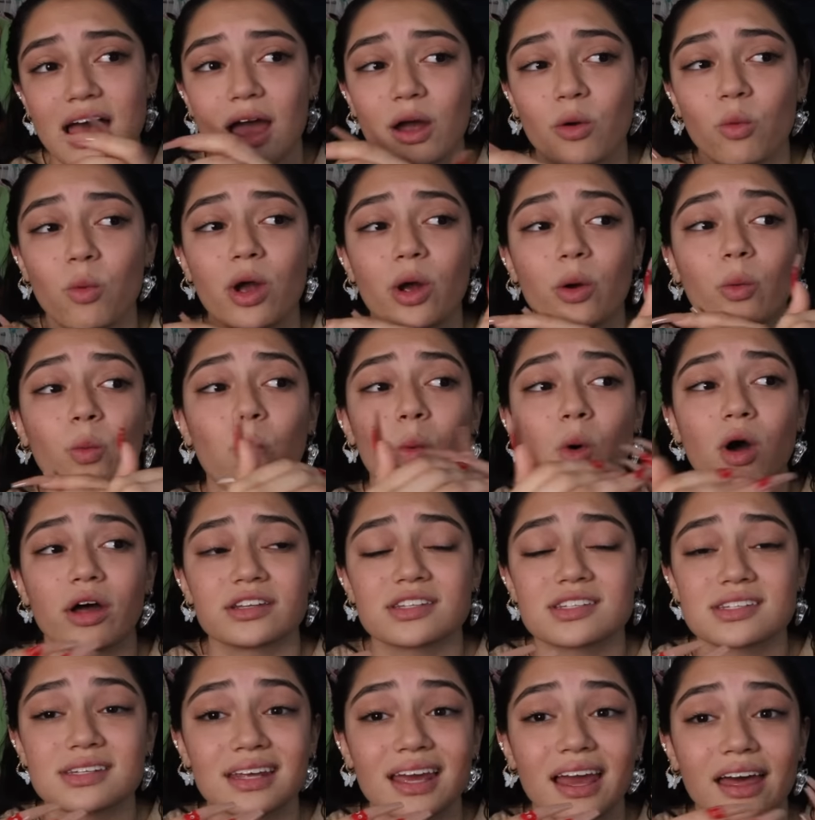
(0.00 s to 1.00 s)
I wear
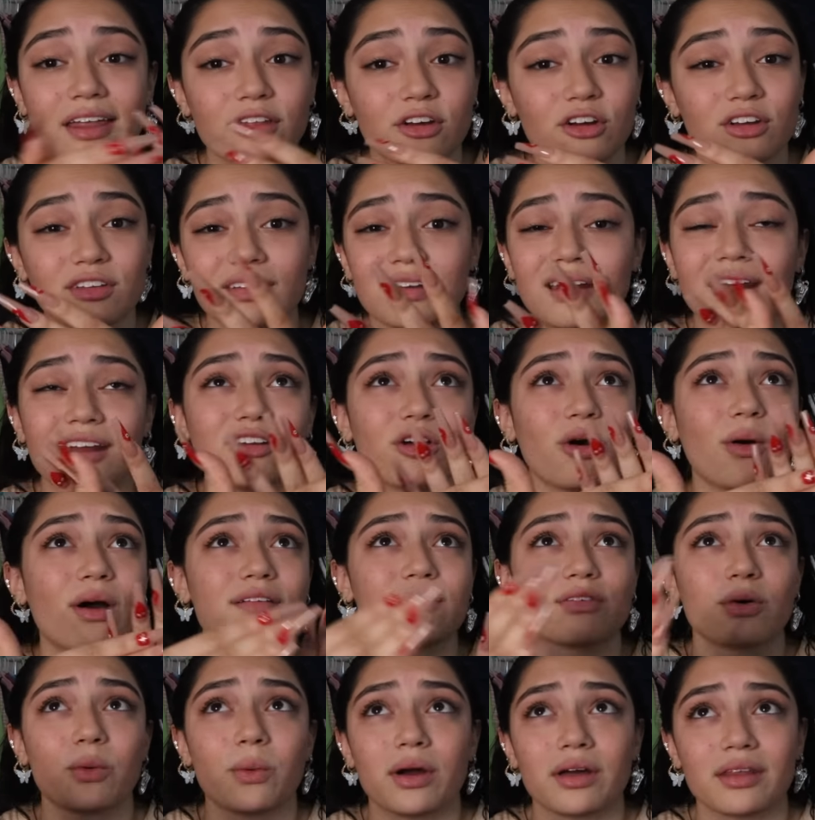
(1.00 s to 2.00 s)
once together, and then I don't
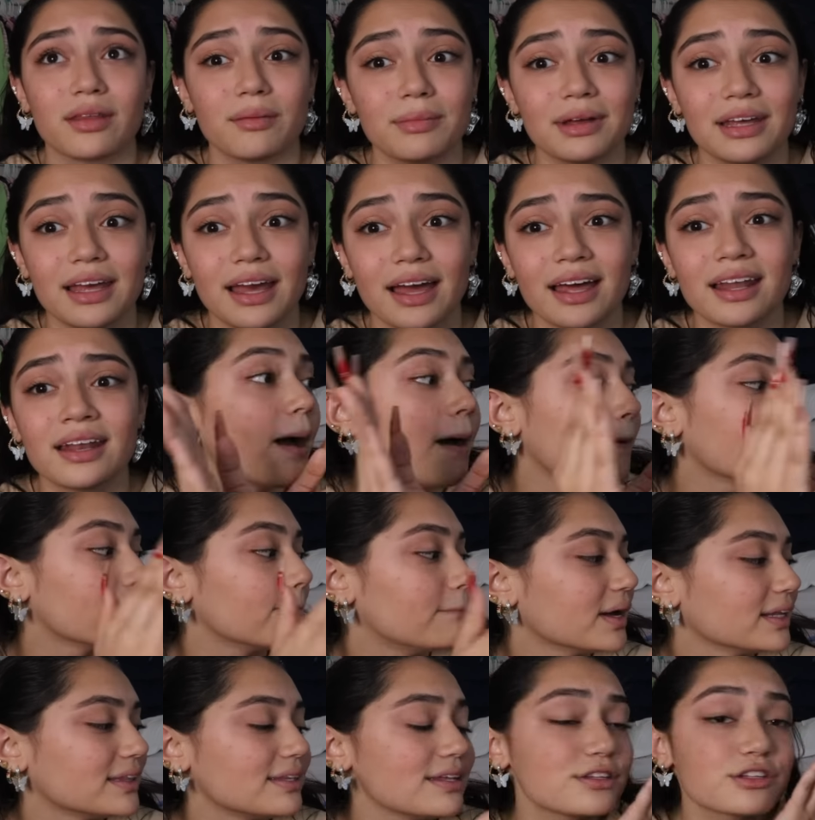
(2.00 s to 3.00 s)
ever wear them again.
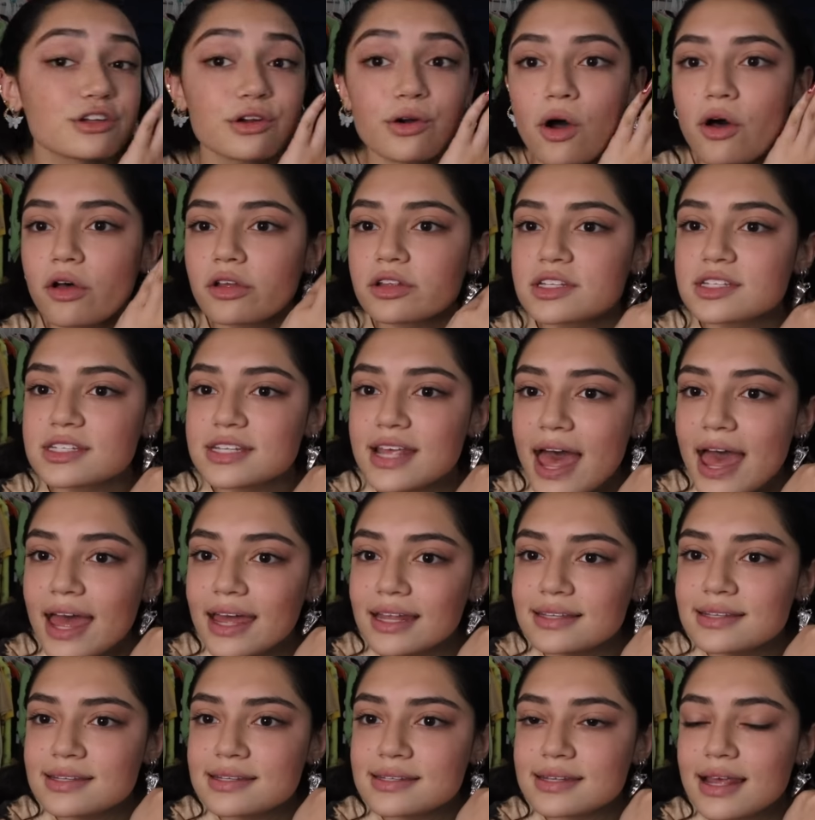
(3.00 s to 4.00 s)
But these are all
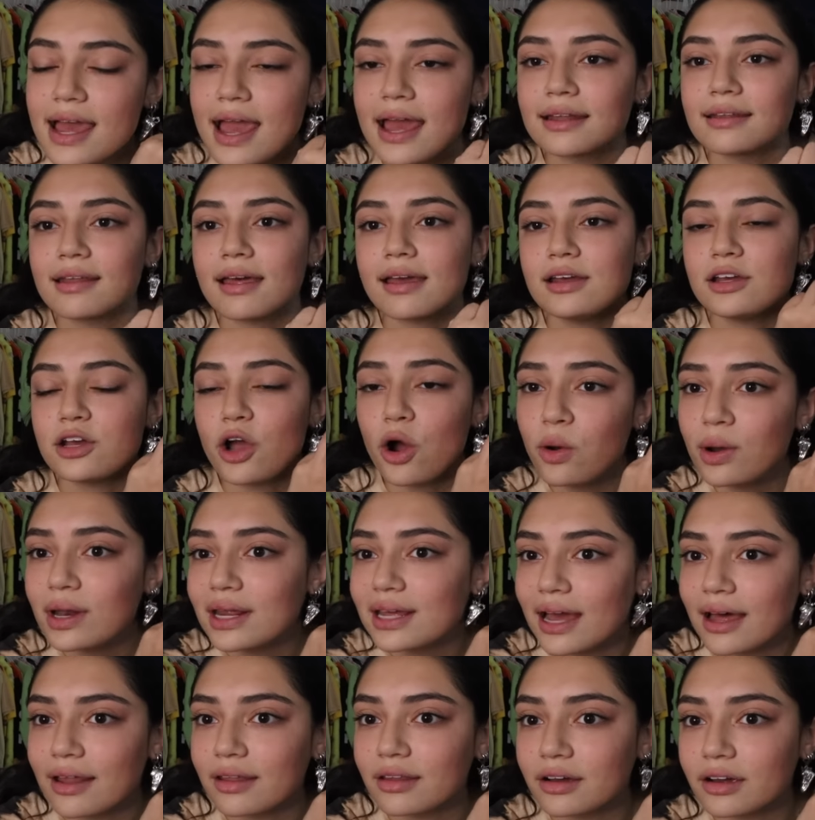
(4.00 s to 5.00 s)
sets and they go
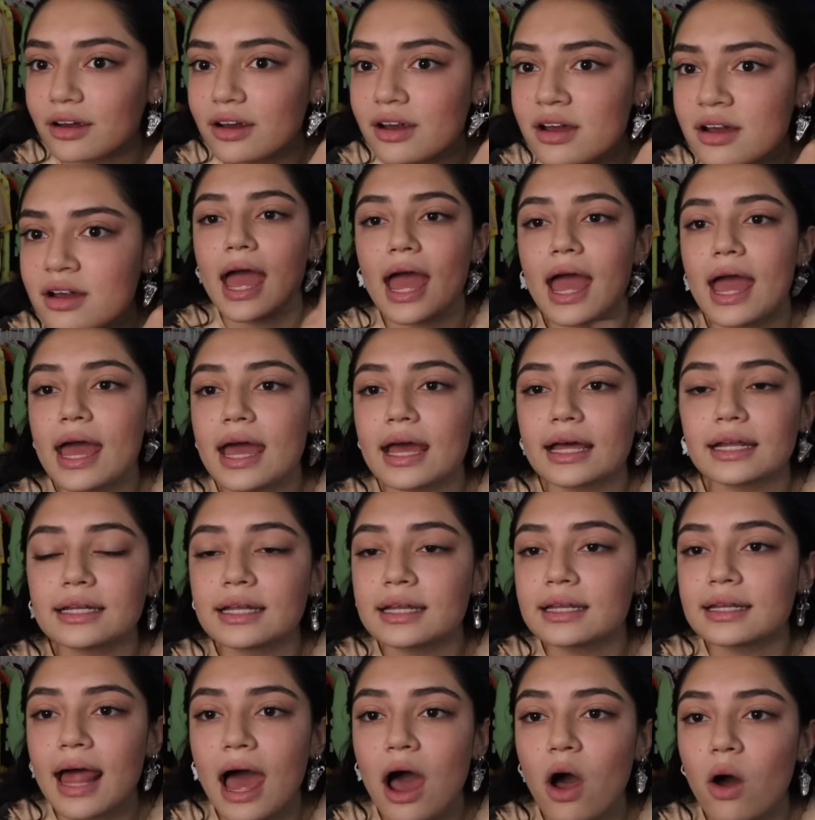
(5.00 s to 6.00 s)
together.
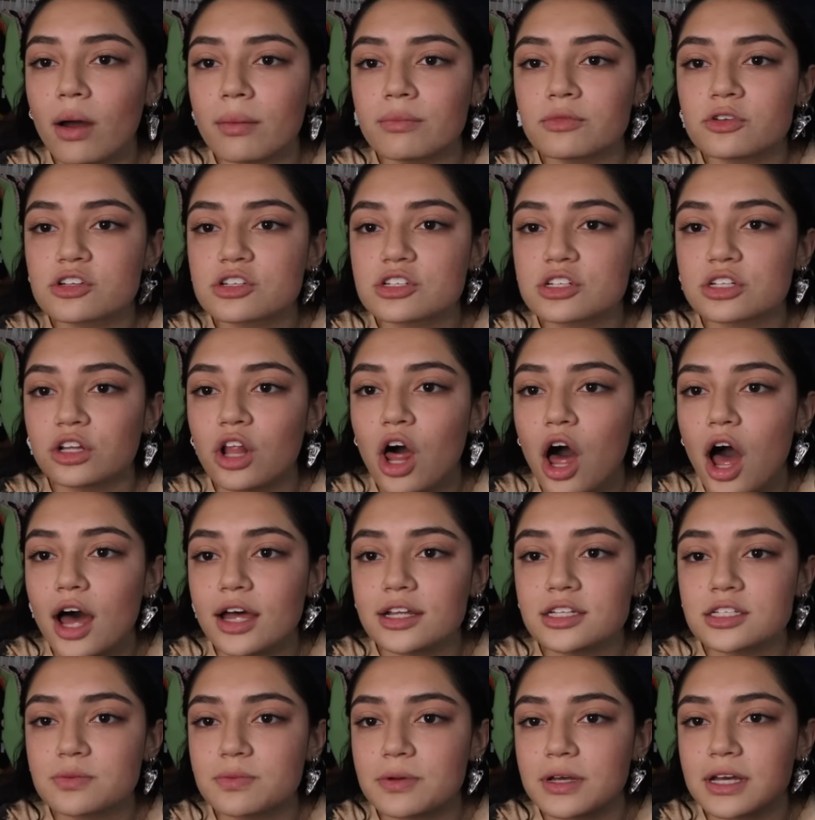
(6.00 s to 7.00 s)
And now I'm just
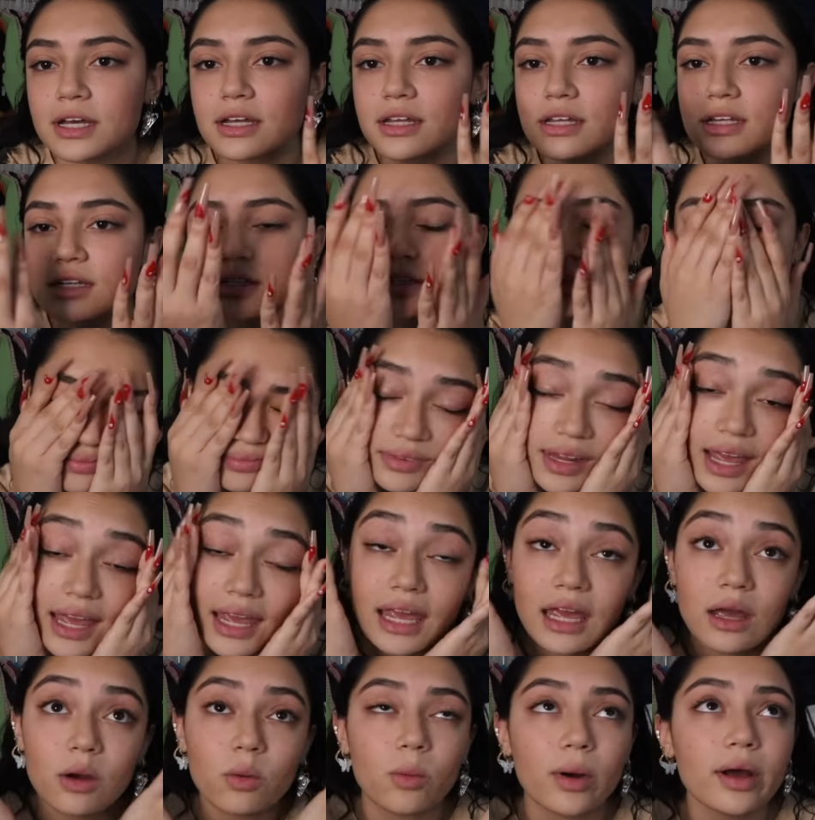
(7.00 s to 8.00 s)
lost because I
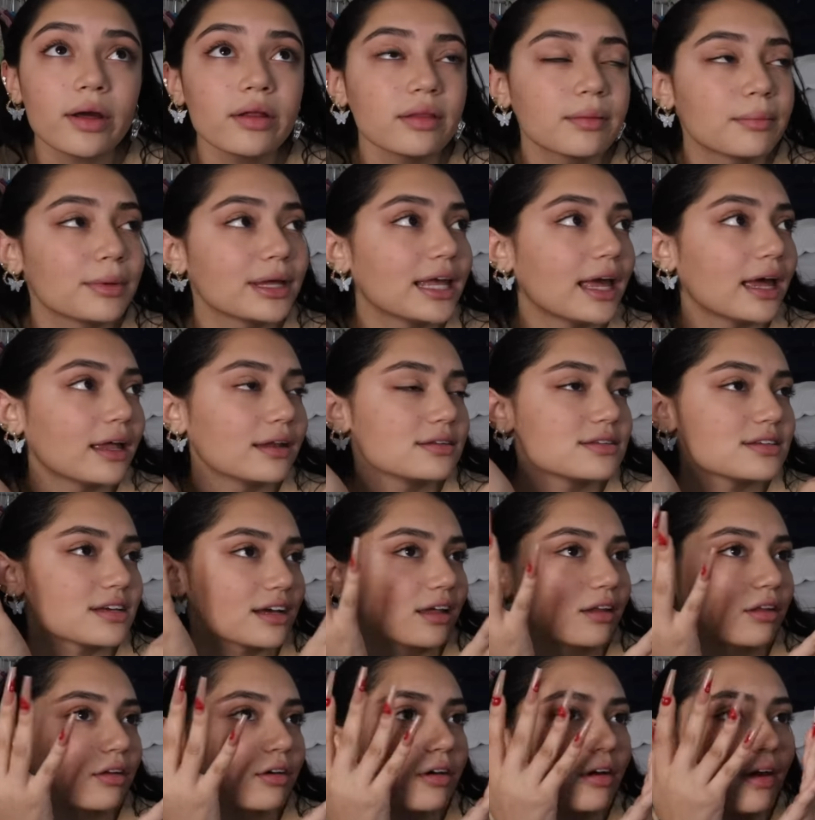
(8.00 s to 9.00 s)
can't wear them again
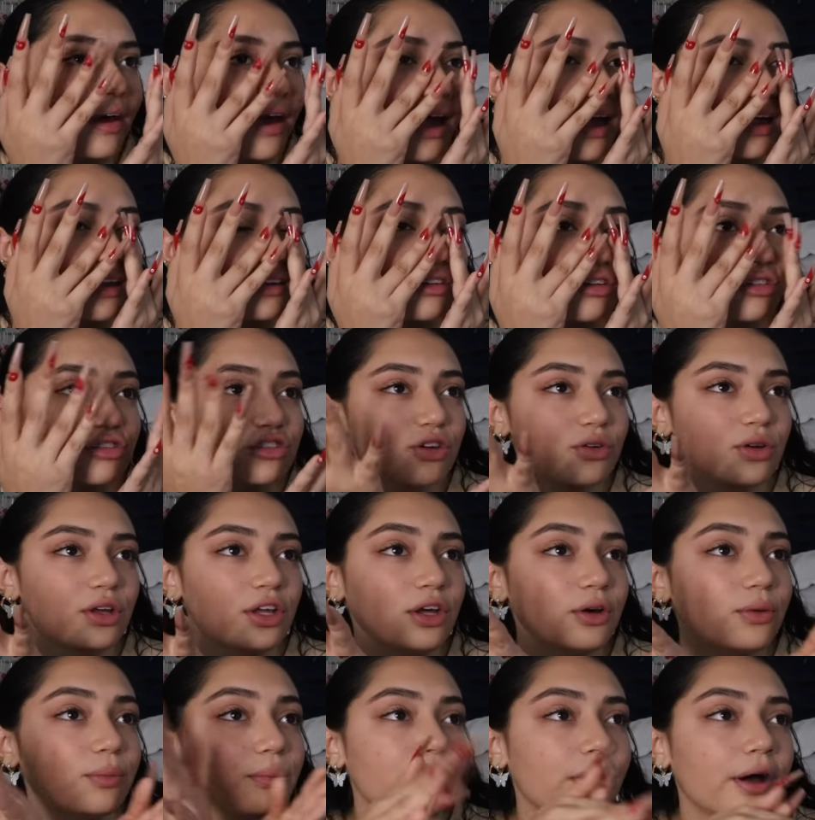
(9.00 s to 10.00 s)
together, and they're so cute.